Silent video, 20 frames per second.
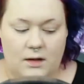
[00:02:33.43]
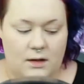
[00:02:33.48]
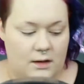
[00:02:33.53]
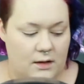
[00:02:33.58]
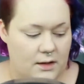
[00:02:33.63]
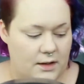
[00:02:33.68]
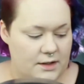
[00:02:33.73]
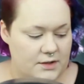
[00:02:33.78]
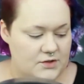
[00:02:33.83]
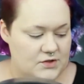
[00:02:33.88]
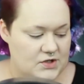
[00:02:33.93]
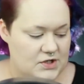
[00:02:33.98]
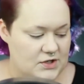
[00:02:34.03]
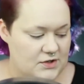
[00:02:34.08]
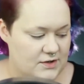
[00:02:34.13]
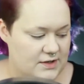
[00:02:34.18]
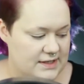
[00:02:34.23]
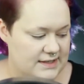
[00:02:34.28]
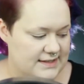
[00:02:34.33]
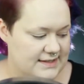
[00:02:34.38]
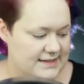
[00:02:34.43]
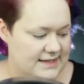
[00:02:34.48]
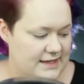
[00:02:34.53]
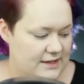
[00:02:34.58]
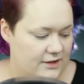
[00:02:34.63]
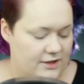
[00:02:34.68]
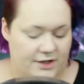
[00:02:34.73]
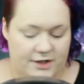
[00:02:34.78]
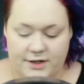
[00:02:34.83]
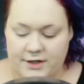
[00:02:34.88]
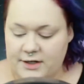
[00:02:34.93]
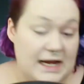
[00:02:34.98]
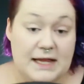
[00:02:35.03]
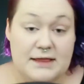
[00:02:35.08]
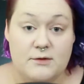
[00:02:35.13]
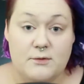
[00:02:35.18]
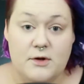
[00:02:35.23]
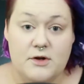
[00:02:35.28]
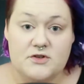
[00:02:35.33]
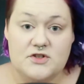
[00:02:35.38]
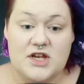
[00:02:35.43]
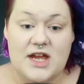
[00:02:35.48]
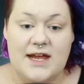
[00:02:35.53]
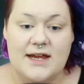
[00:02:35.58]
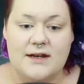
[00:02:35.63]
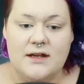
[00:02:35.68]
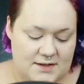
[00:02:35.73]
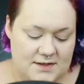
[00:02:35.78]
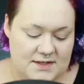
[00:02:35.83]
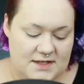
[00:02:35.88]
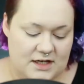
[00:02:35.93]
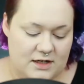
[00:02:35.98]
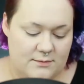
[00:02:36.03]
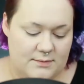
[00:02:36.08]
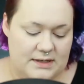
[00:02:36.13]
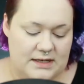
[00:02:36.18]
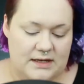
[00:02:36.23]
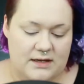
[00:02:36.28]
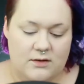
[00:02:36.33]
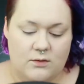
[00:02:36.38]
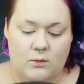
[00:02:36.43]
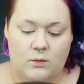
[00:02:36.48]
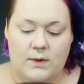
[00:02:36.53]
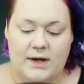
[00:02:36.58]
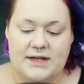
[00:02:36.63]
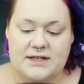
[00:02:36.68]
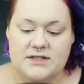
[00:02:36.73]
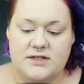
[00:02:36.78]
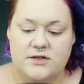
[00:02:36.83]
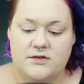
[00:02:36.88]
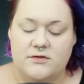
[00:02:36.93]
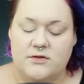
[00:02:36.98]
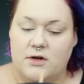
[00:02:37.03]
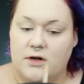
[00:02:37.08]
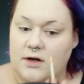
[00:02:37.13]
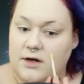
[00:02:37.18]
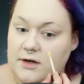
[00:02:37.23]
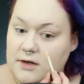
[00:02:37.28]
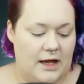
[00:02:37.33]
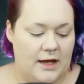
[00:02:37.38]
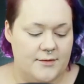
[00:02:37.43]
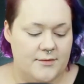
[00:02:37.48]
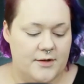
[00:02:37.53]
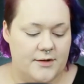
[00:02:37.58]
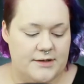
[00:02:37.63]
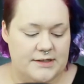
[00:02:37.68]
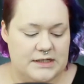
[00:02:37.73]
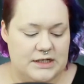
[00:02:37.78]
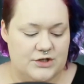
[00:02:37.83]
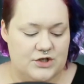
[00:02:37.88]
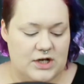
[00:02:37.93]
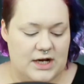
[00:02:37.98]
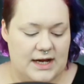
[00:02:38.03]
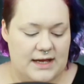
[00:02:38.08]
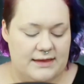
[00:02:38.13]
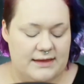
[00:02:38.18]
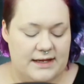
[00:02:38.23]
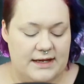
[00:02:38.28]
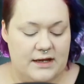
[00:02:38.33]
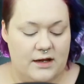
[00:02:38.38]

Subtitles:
On to concealer. I got the wrong shade. That's going to be way too dark. I'm going to try the